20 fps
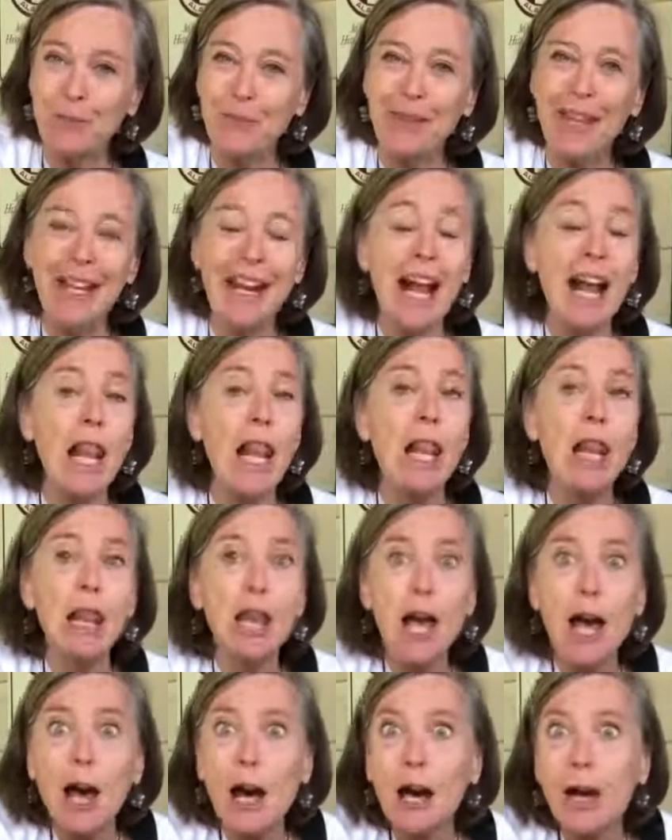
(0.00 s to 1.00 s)
and I
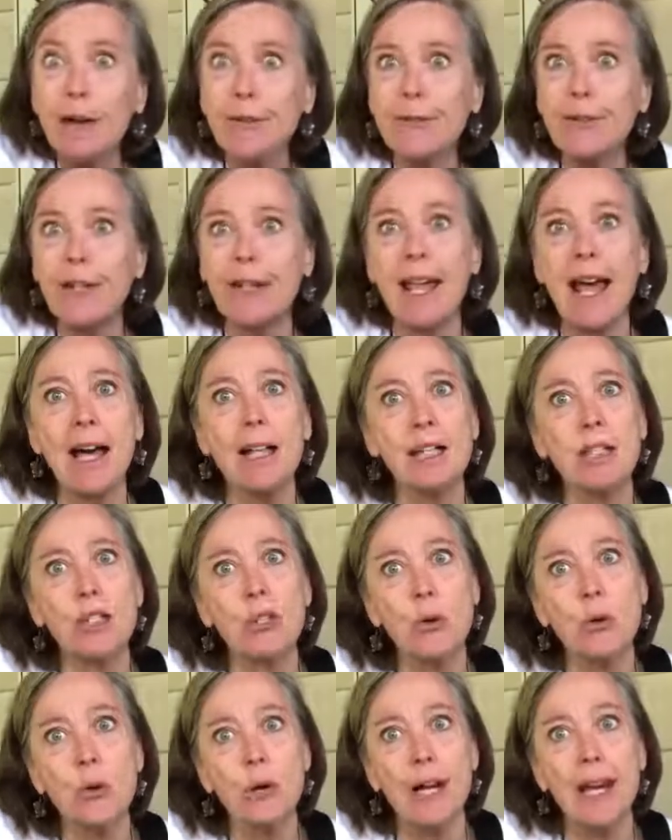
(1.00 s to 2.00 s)
loved that
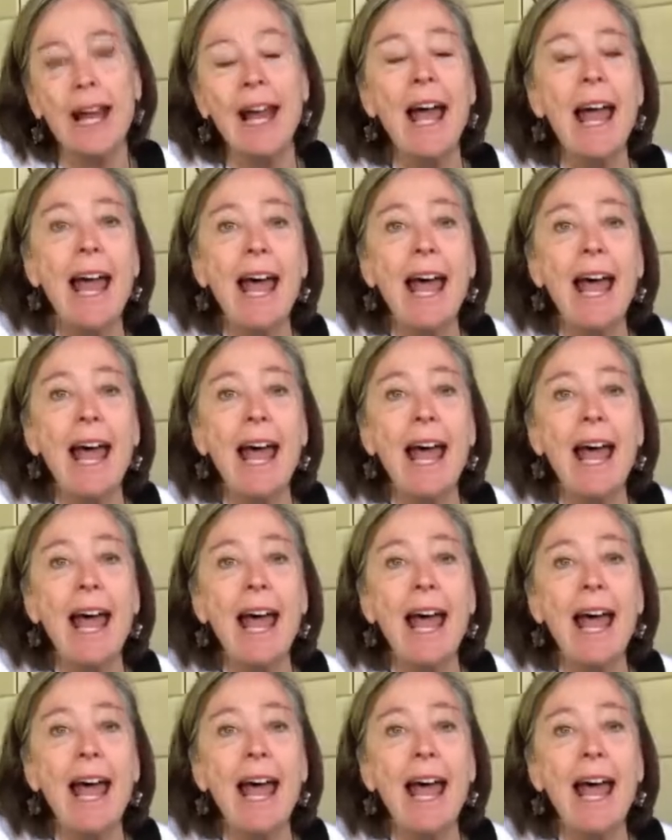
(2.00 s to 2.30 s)
story.